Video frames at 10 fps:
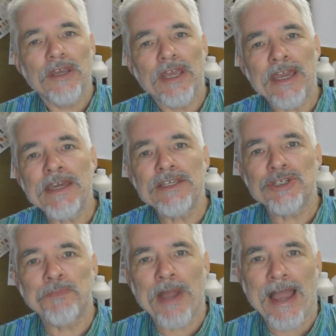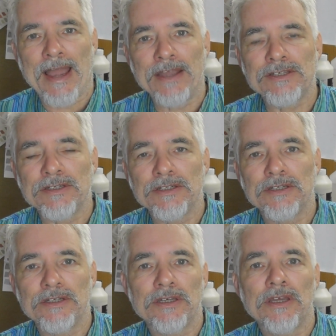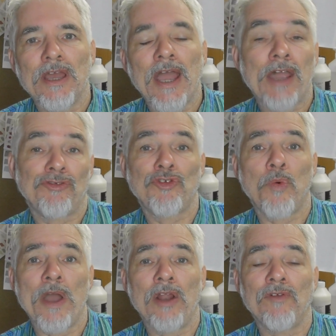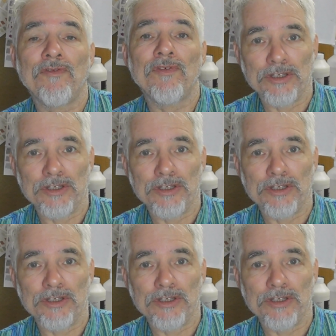Each pad has 12